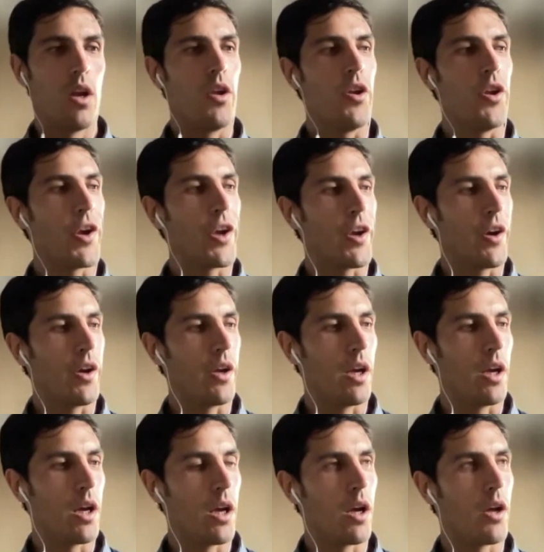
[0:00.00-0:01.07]
you,
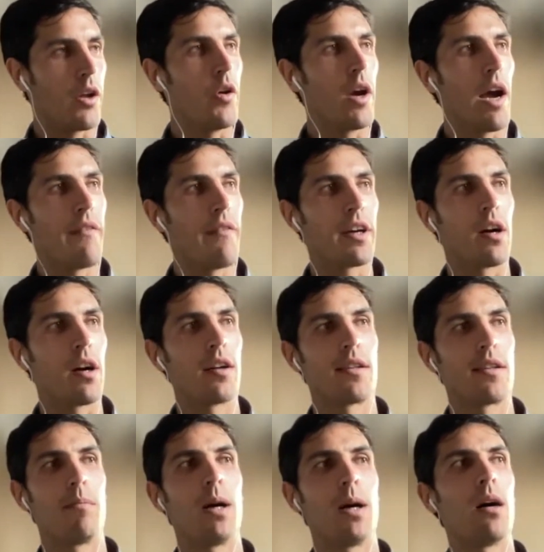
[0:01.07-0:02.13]
uh, you have a cost
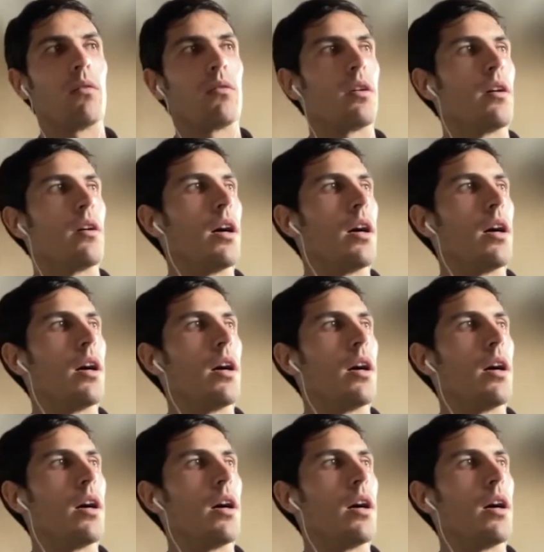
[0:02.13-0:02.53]
about